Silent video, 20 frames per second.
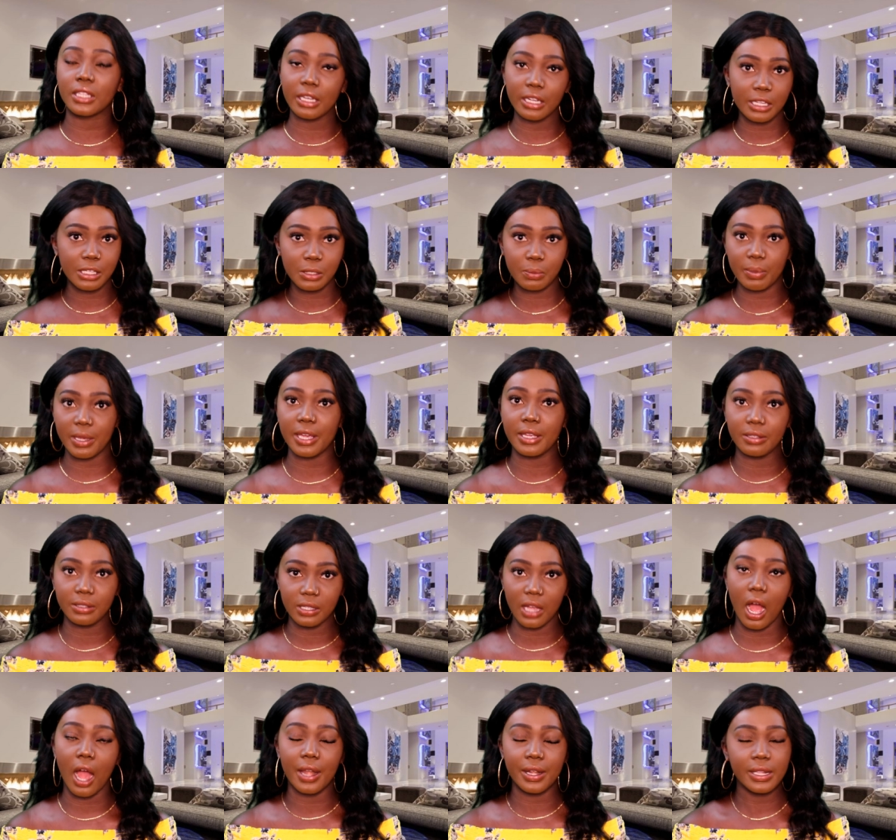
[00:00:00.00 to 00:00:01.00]
that is
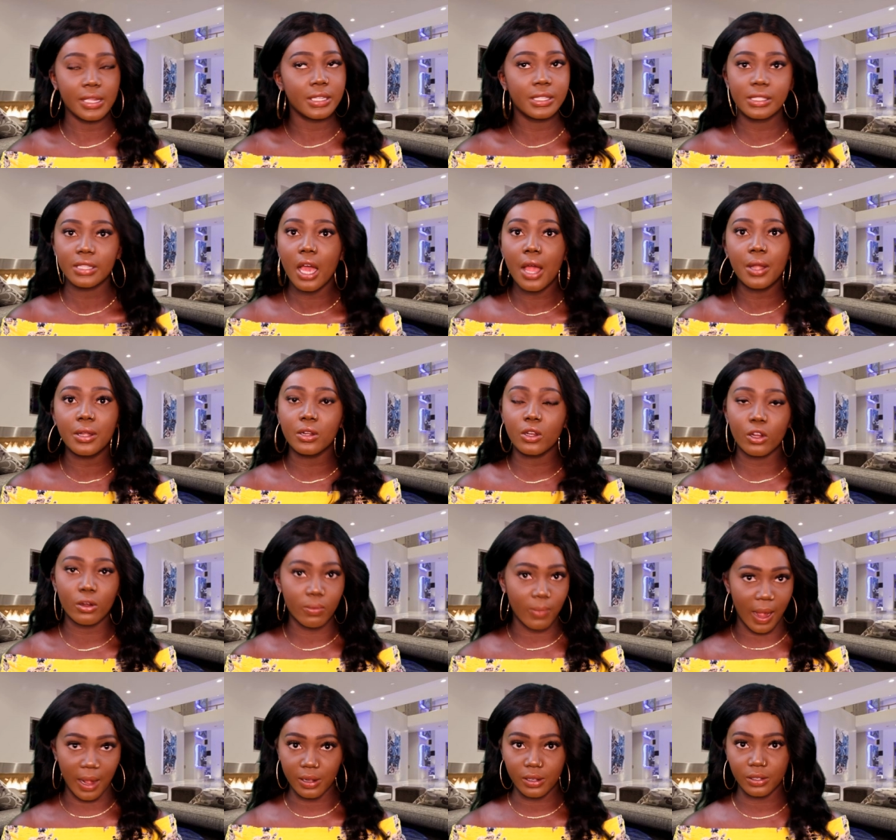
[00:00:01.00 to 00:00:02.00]
being done is done
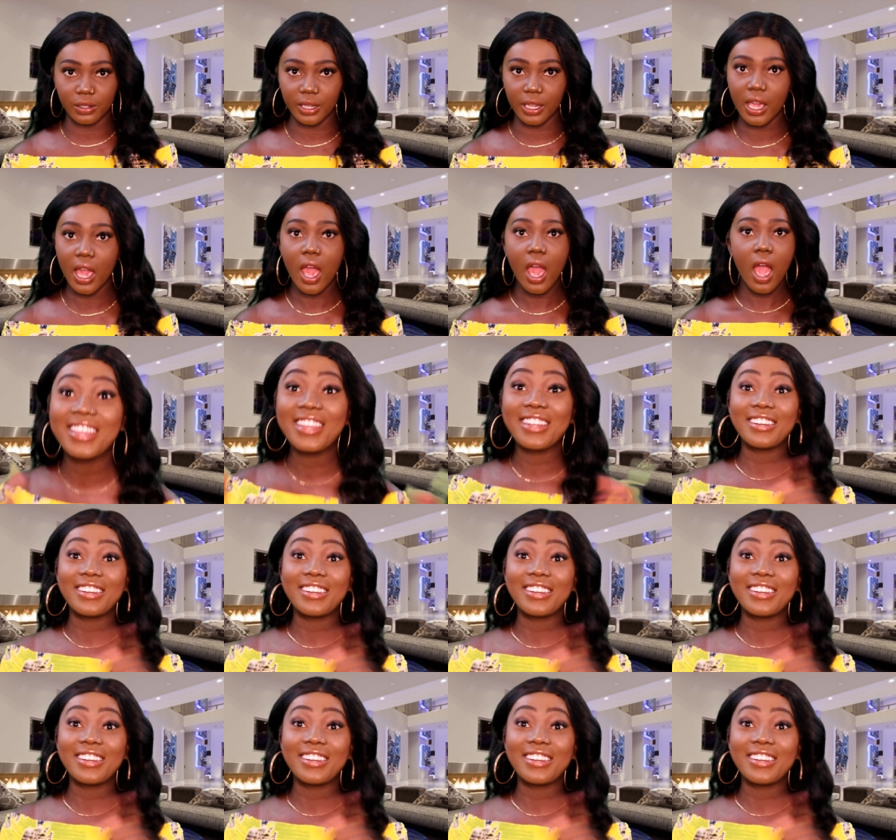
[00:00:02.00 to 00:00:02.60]
correctly.